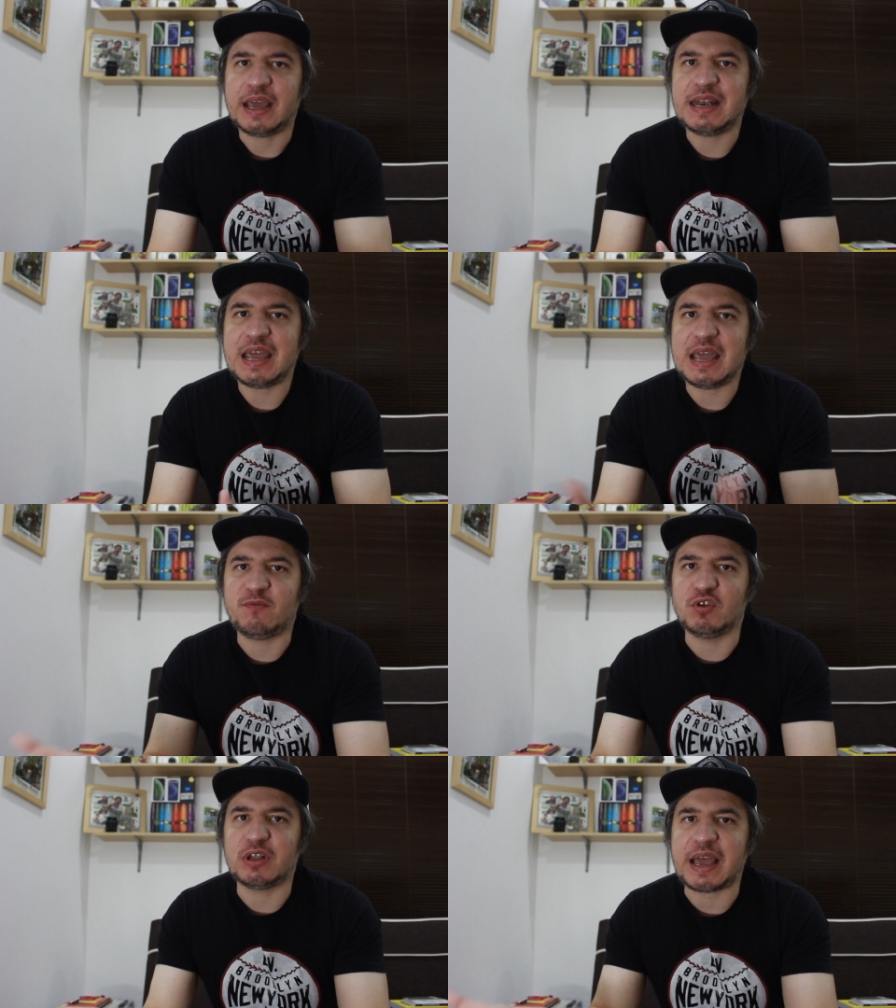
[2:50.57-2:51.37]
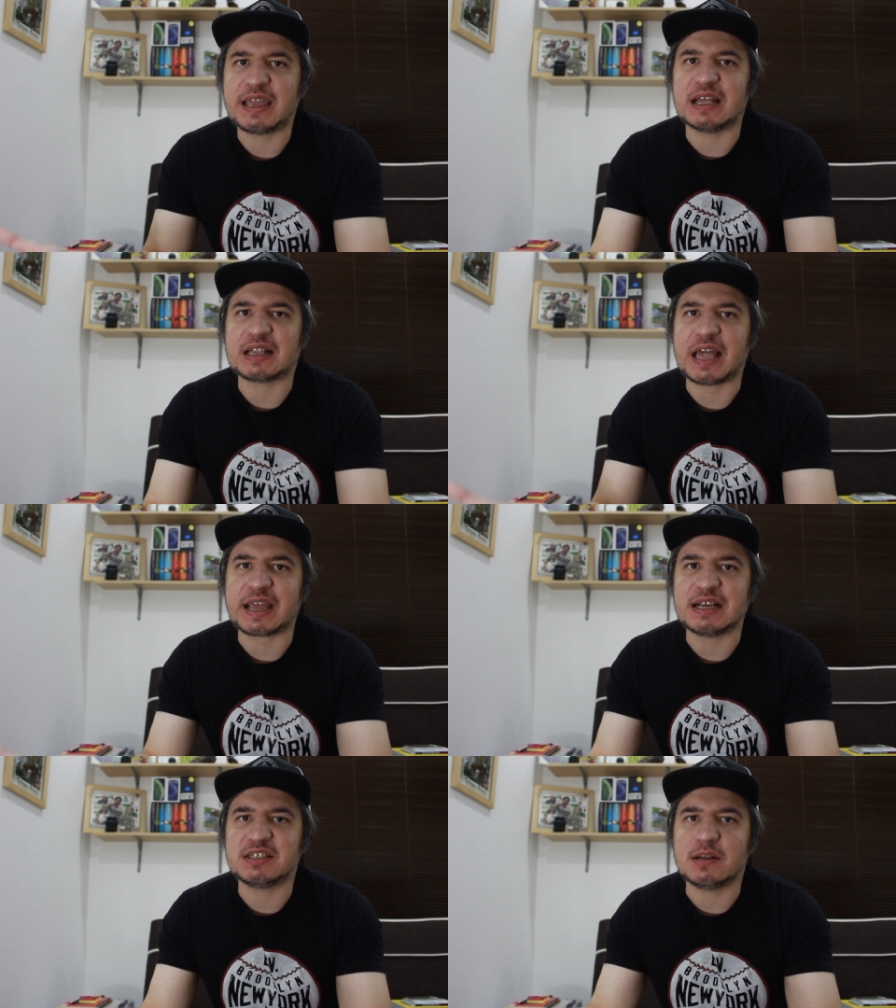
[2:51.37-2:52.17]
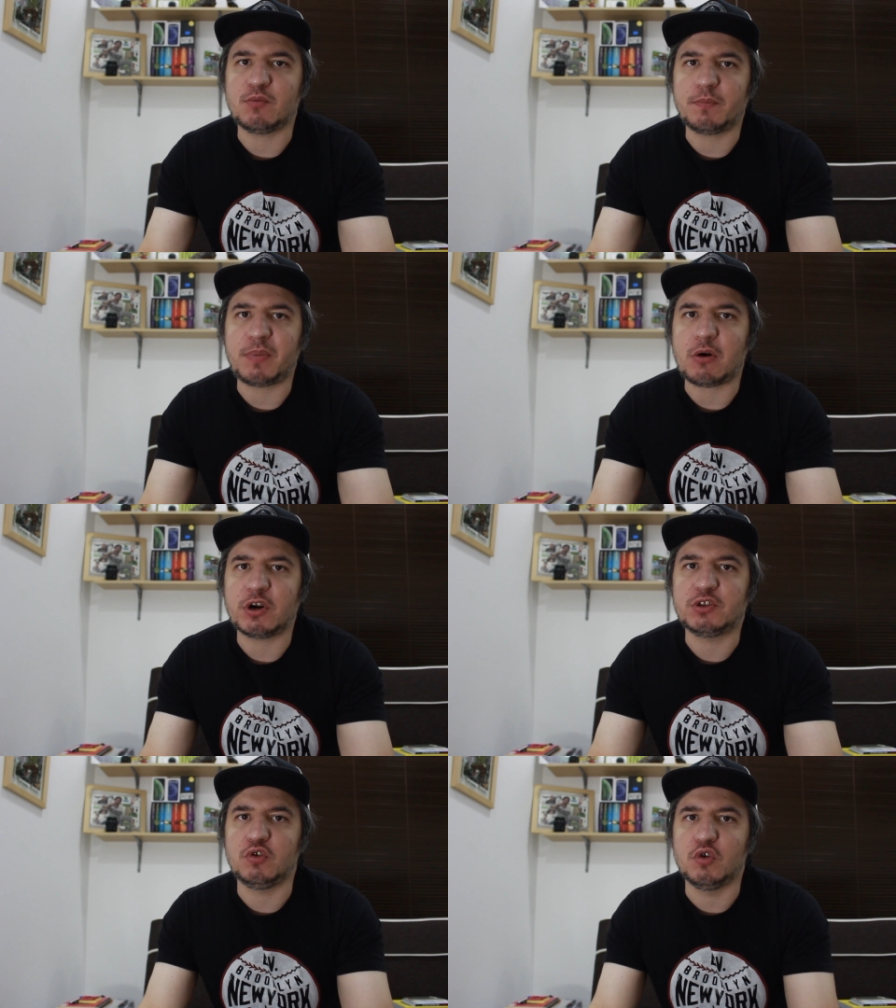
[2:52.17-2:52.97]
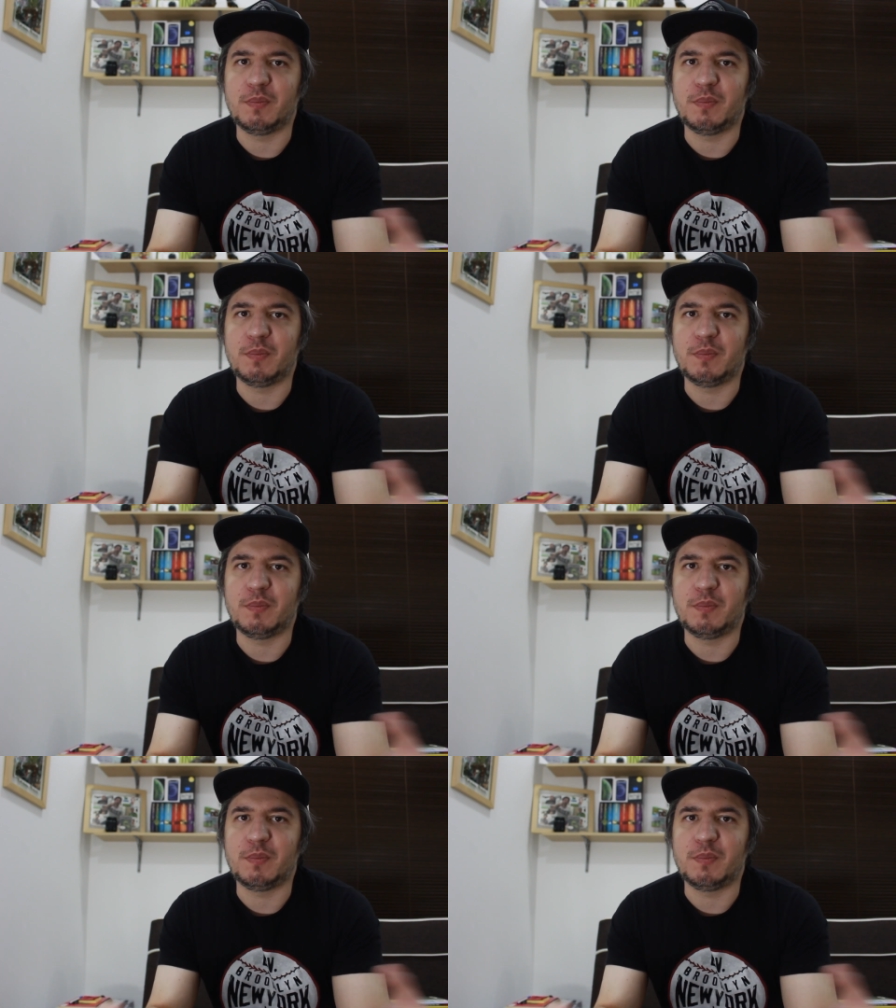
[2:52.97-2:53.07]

And hey, if you like it, like I said, more power to you,